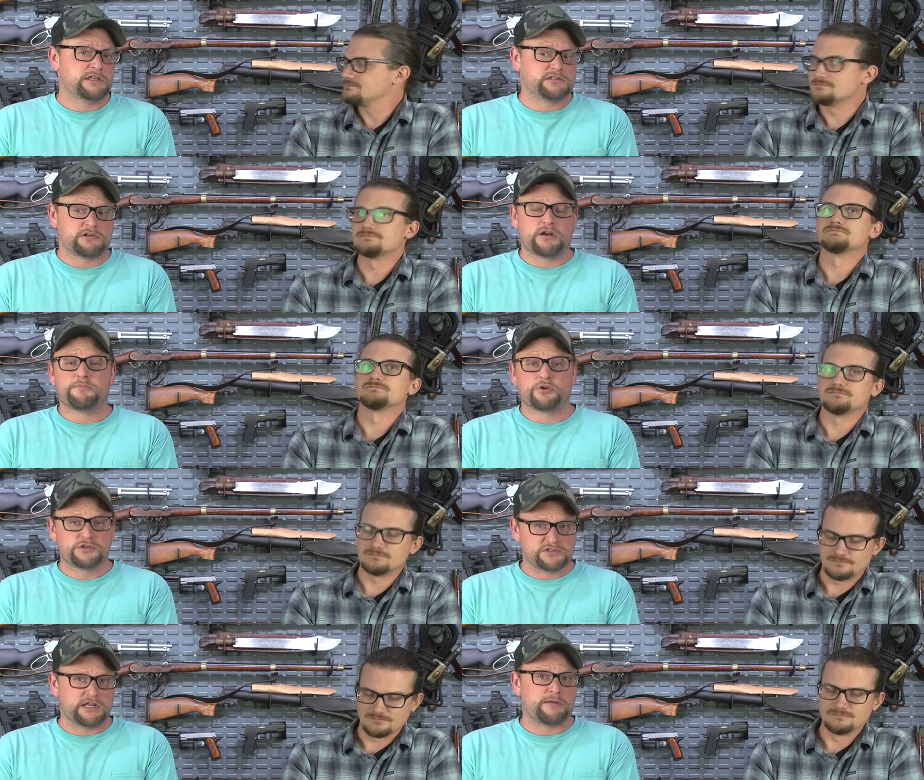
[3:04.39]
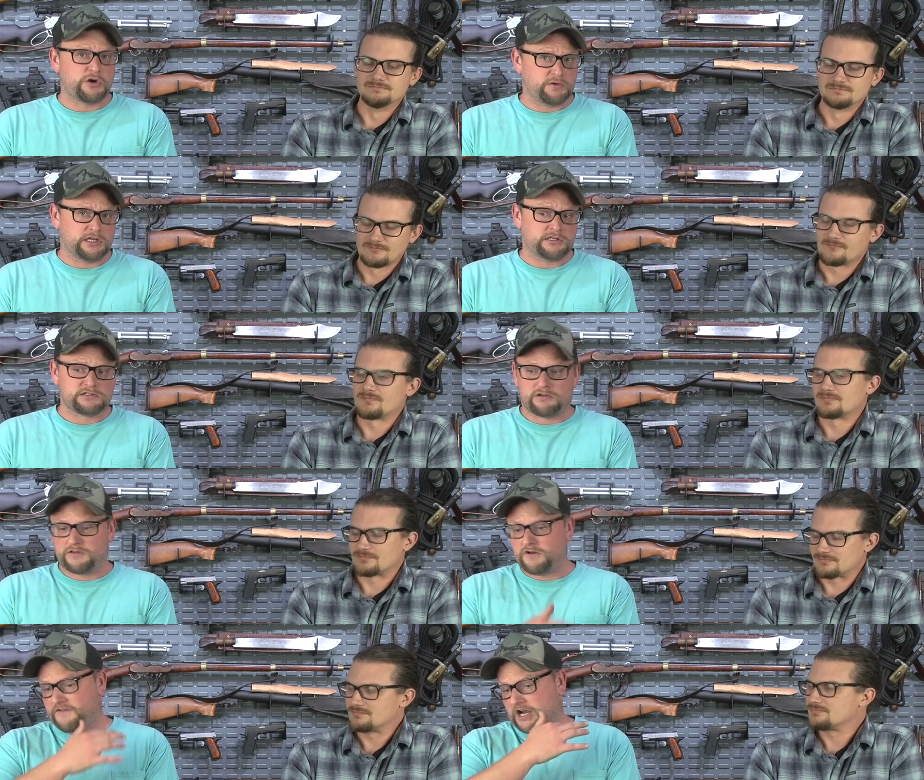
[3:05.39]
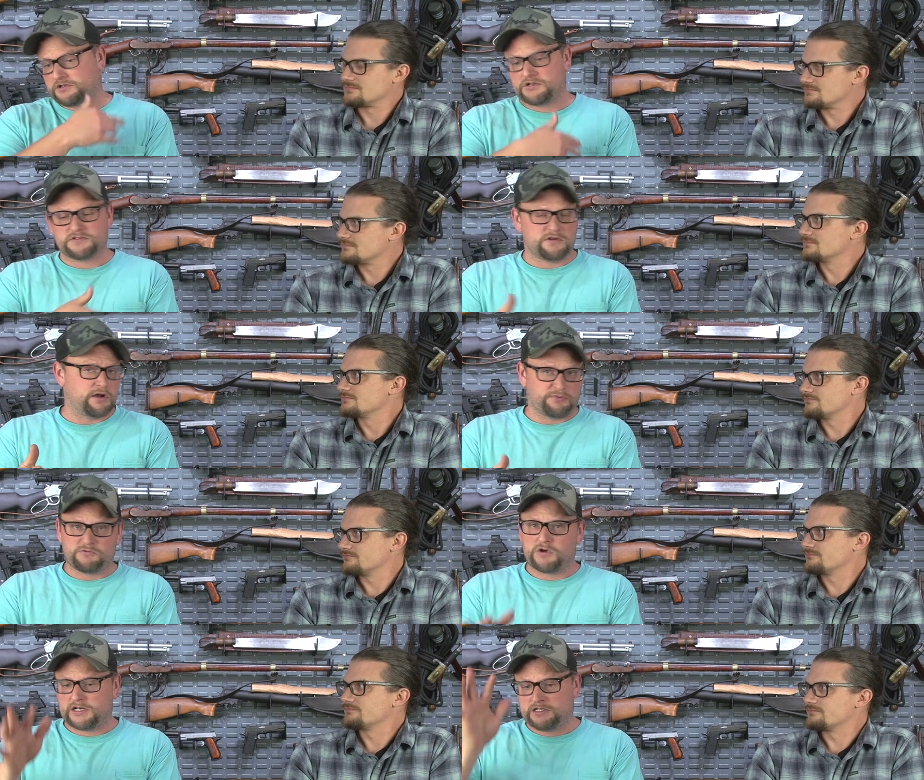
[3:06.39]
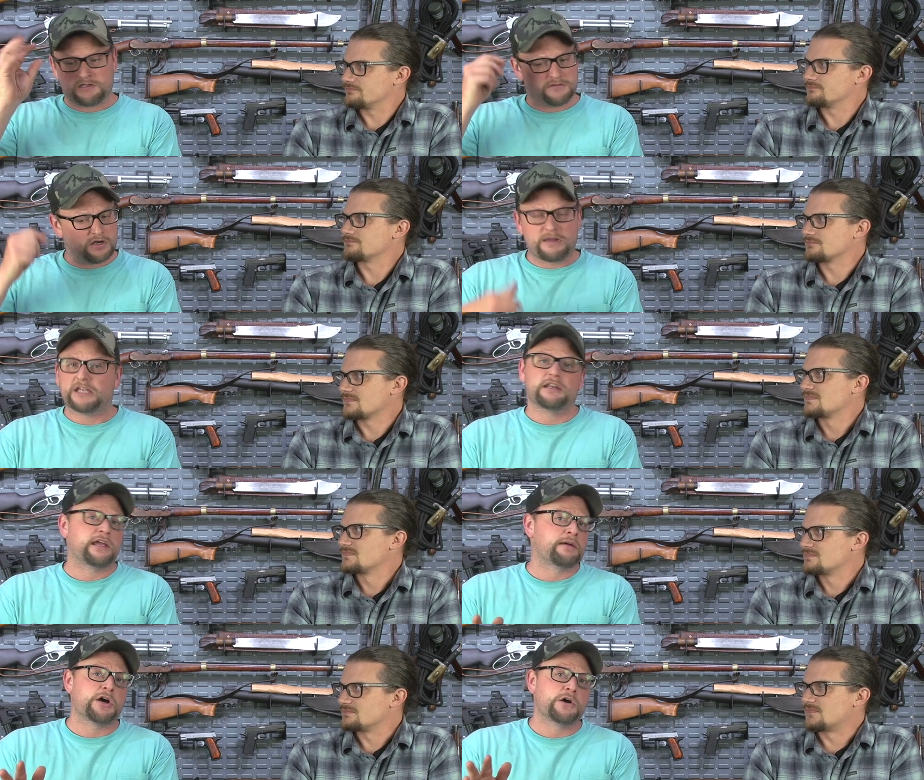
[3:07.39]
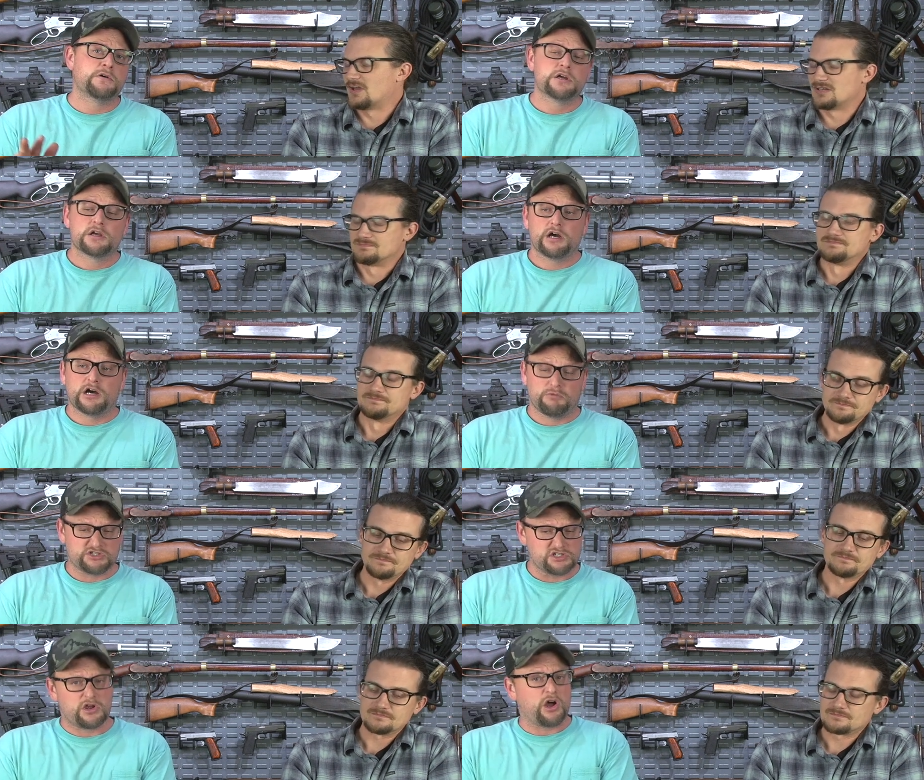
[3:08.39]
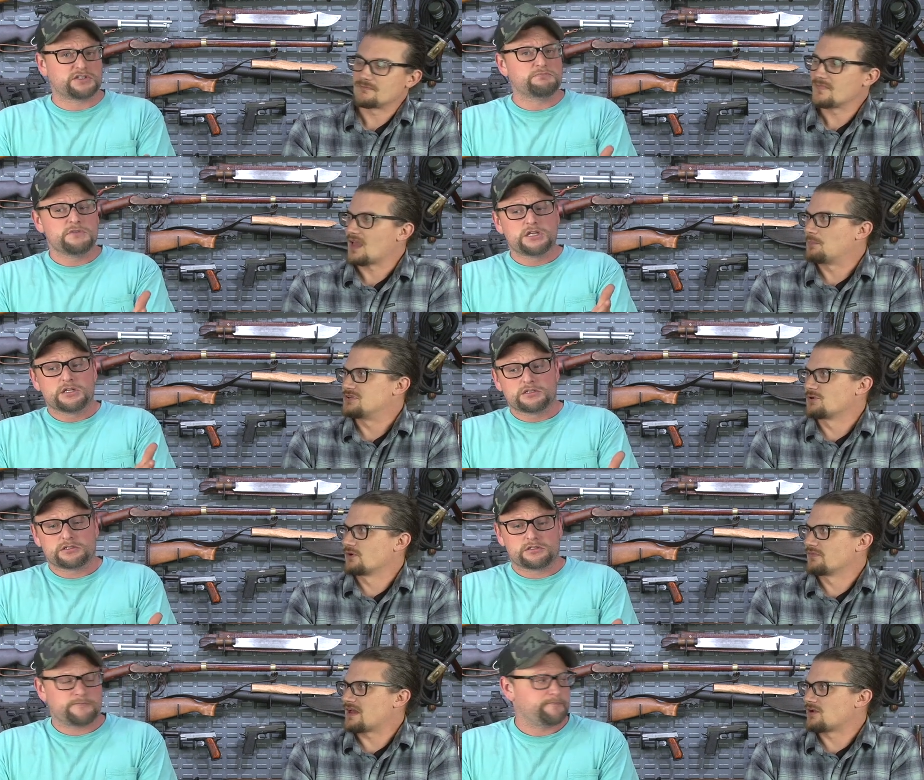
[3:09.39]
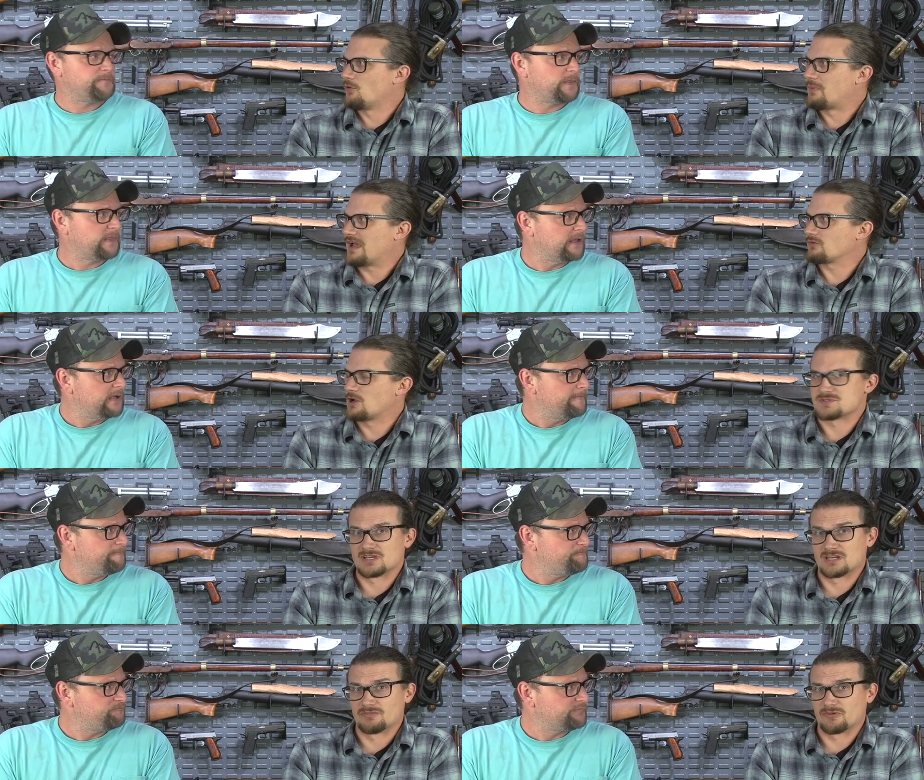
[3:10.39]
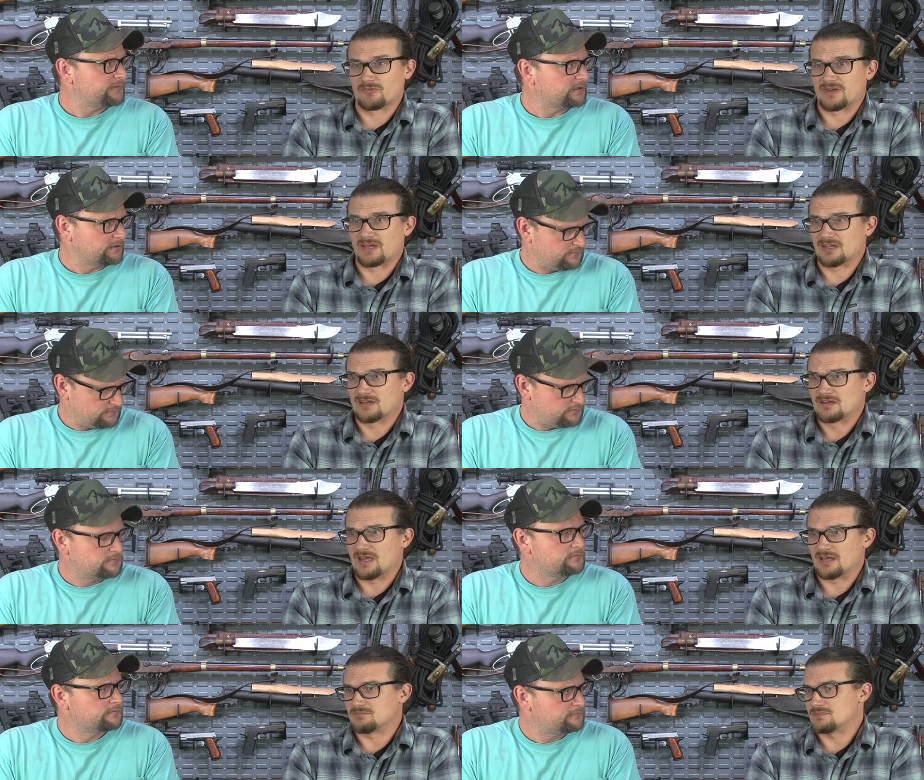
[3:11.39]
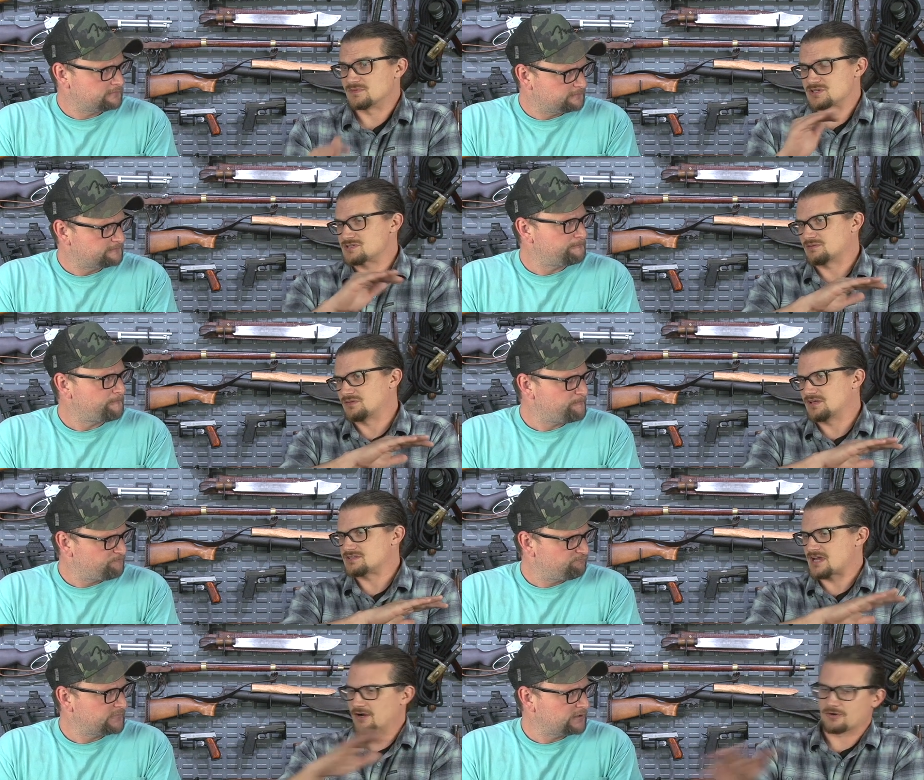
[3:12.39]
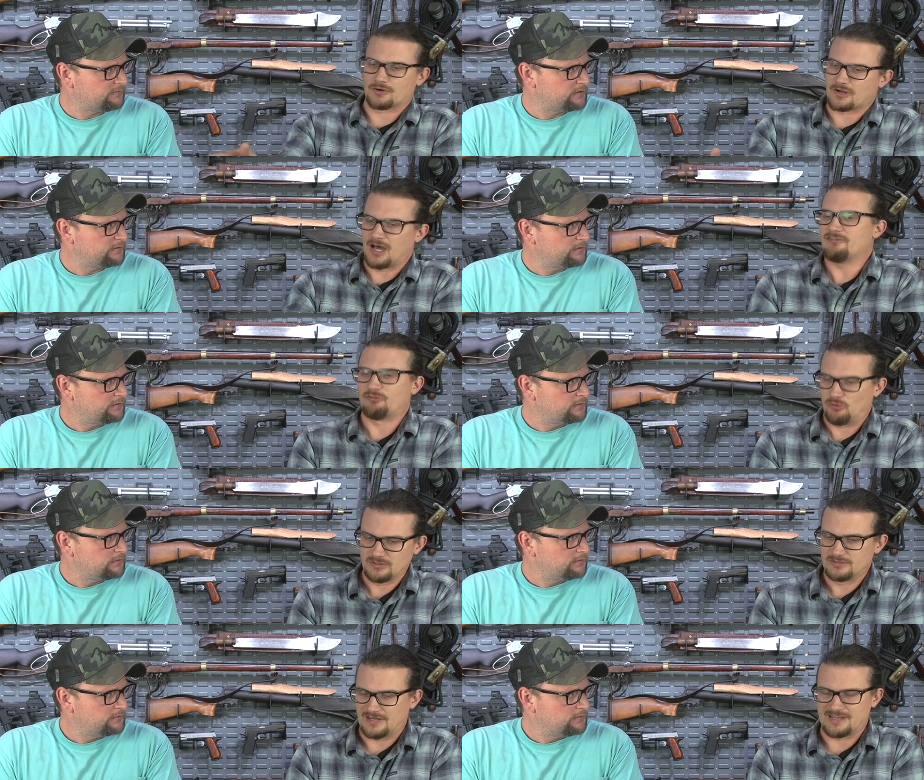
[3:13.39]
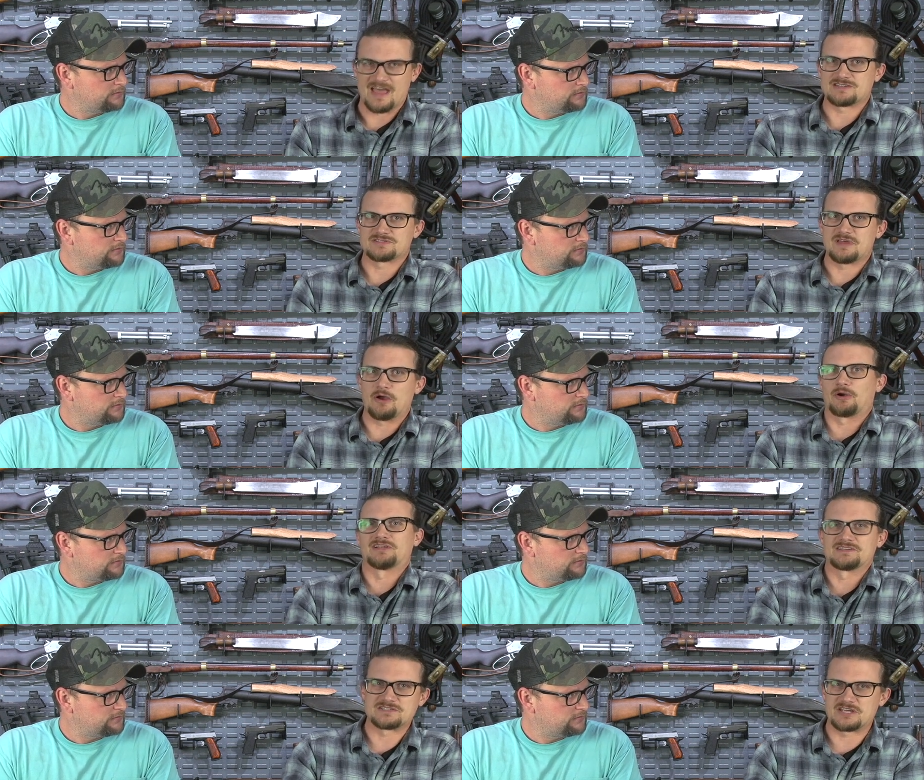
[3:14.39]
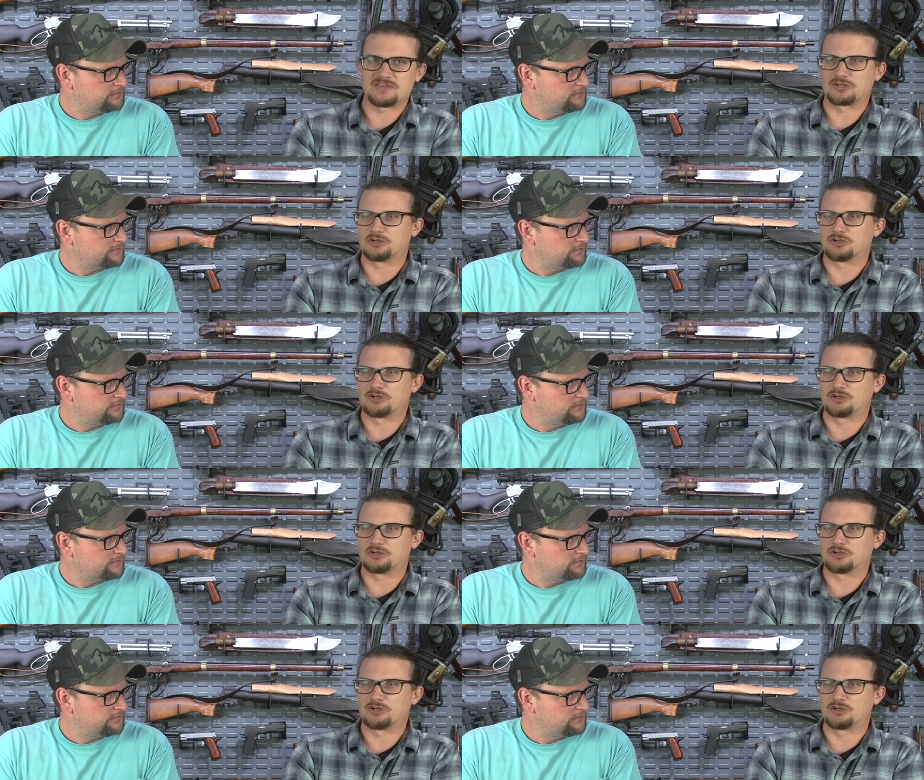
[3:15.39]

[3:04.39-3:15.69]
Speaker 1: has started producing ammo again. So their factory's up and running and they're making ammo, yeah. uh, which is awesome. I mean,
Speaker 2: during that whole bankruptcy and everything, and just the entire kerfuffle uh, as Eric likes to say, the